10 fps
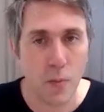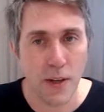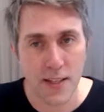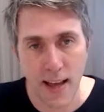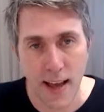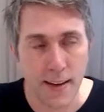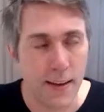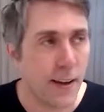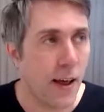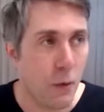say,
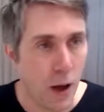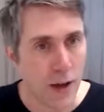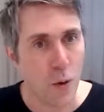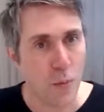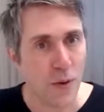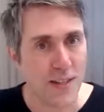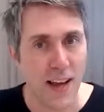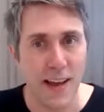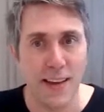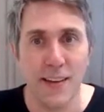I commonly
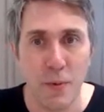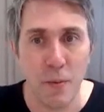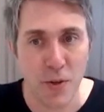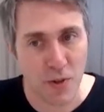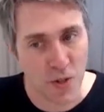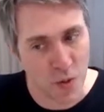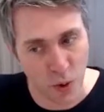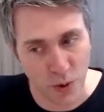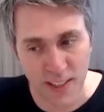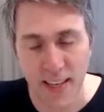say, when we're doing a
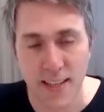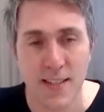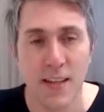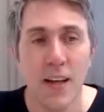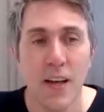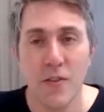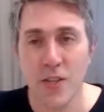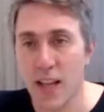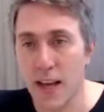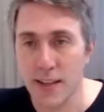support tickets,
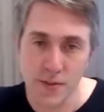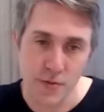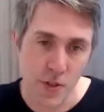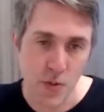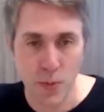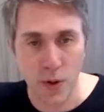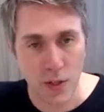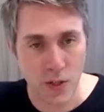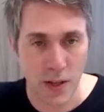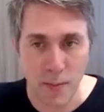there's like different
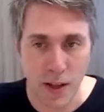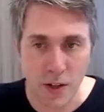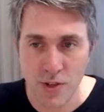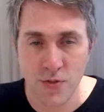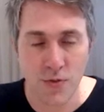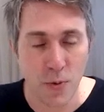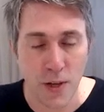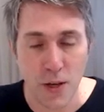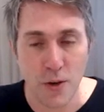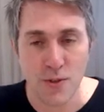email addresses that we
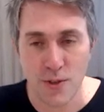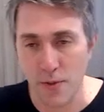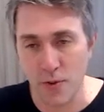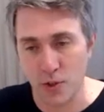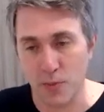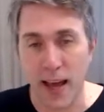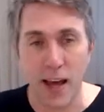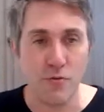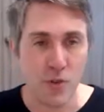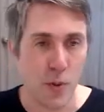use. So I've got some
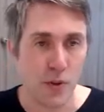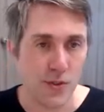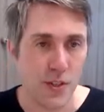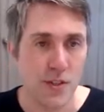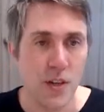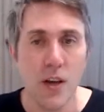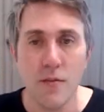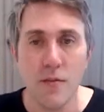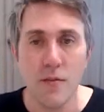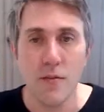canned responses
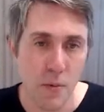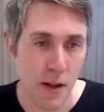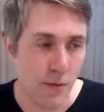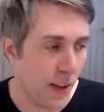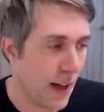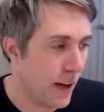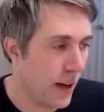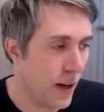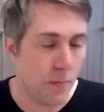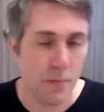that work well for
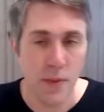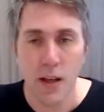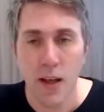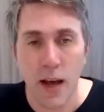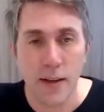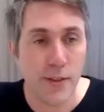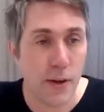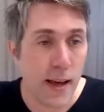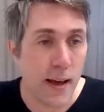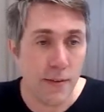that. So
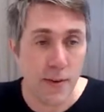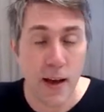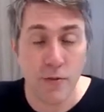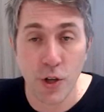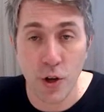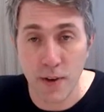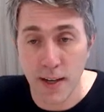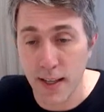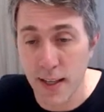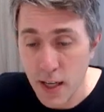yeah, if you haven't got it
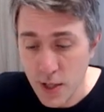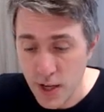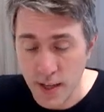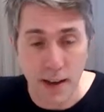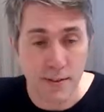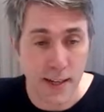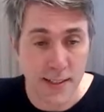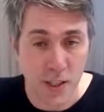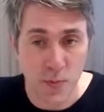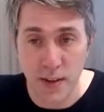already, check out Text
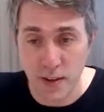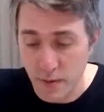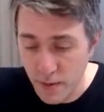Expander.